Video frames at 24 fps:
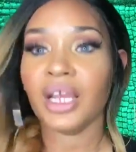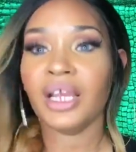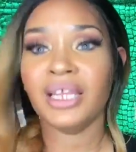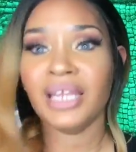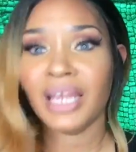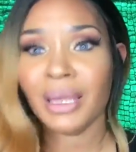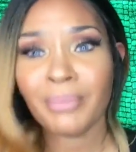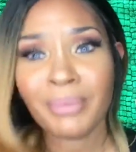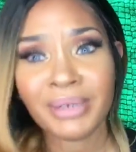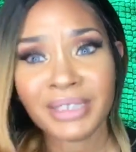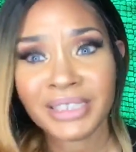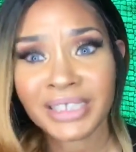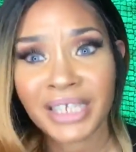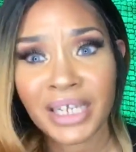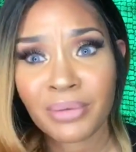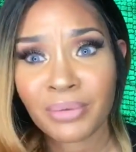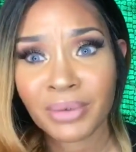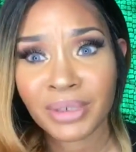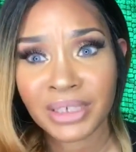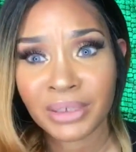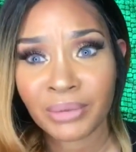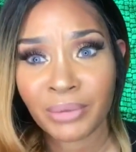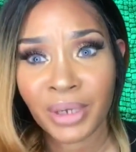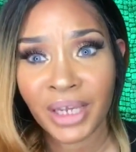let me tell you
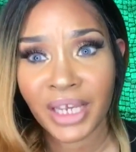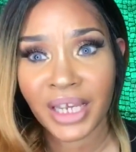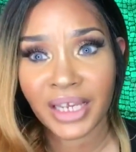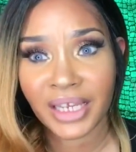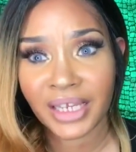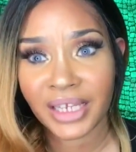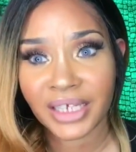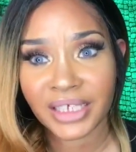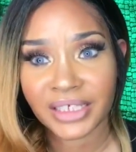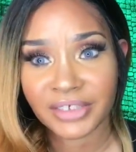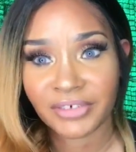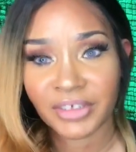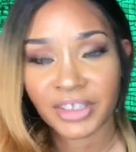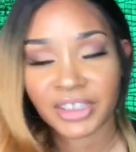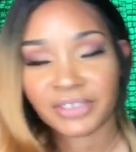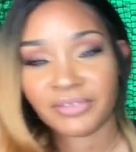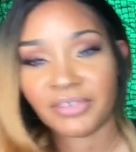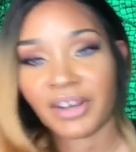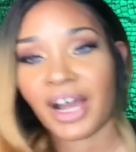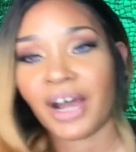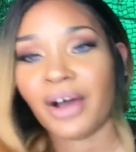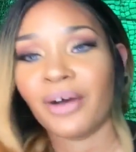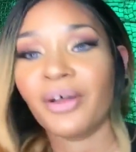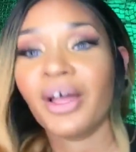what the wig is. First
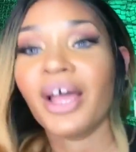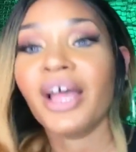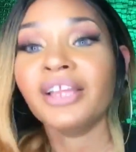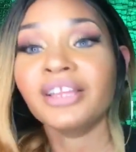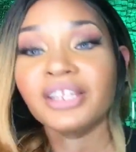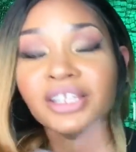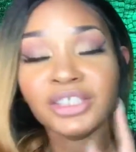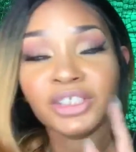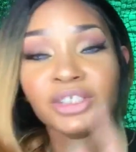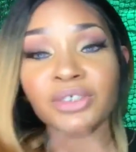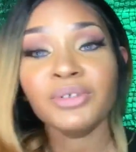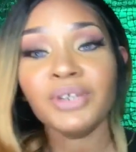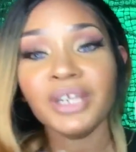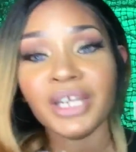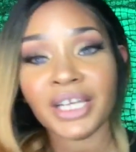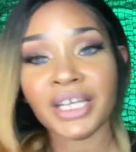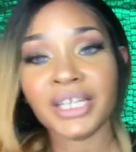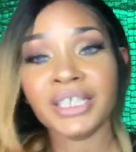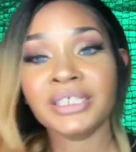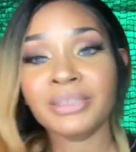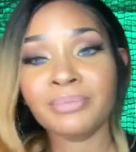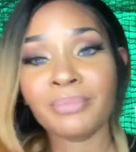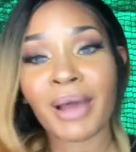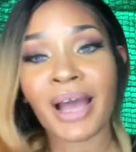of all, this unit
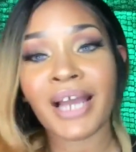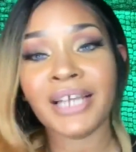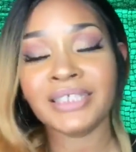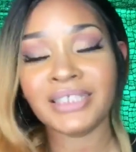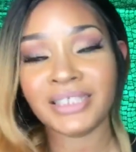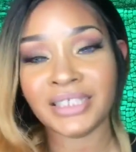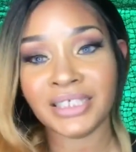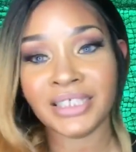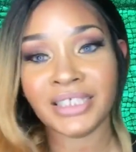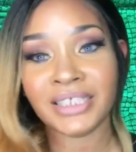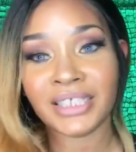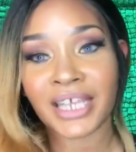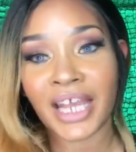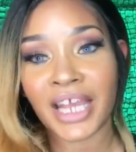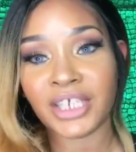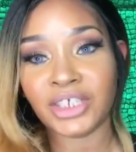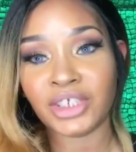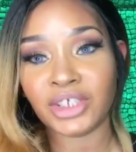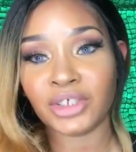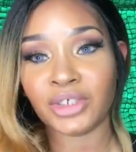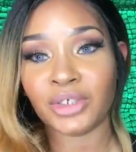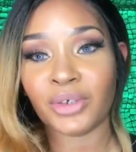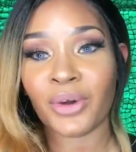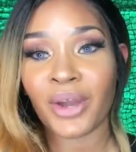is by
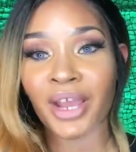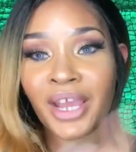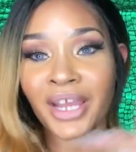Sensationnel,